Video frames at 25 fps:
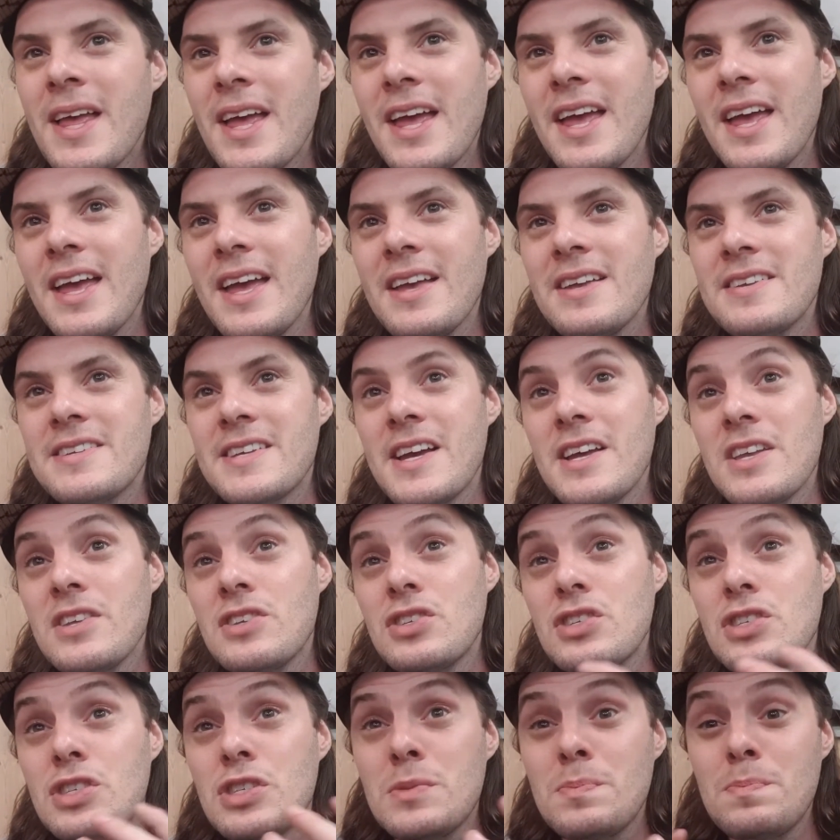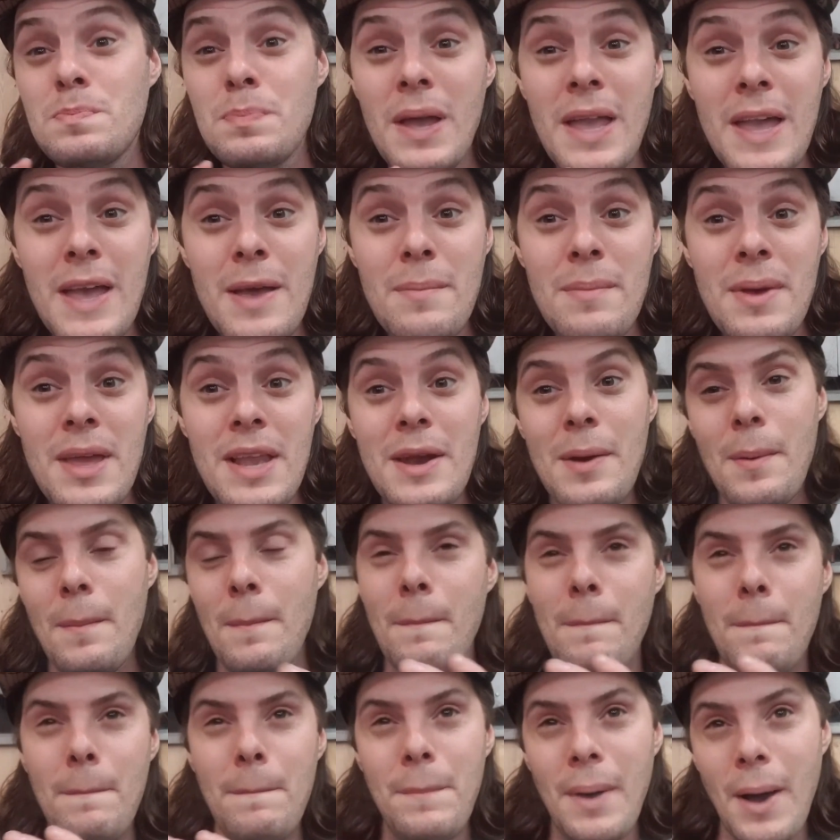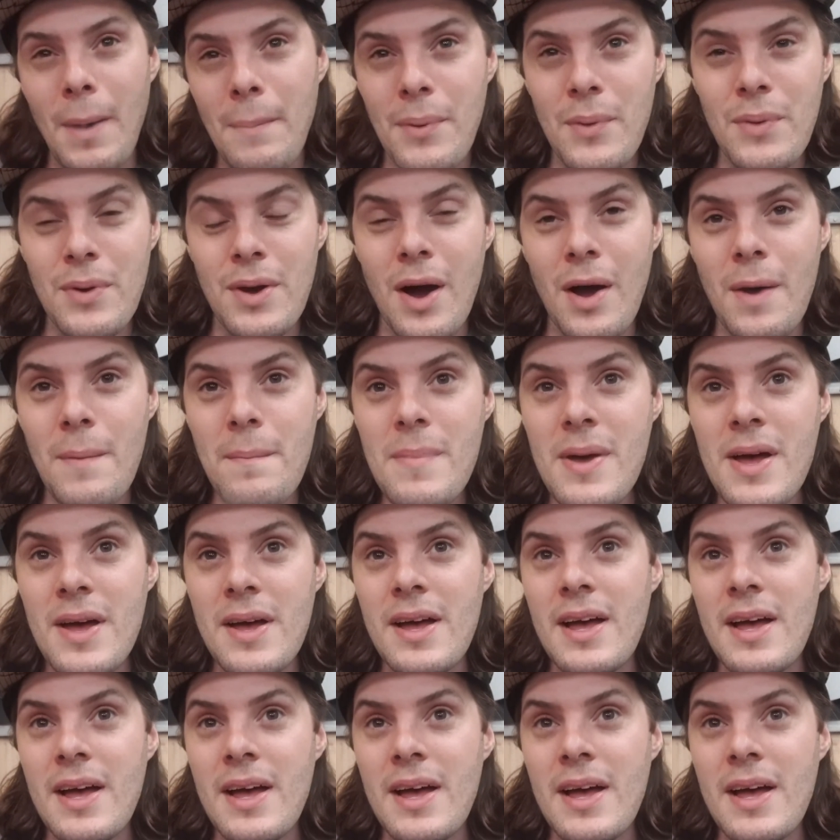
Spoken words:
It is a spearmint bubblegum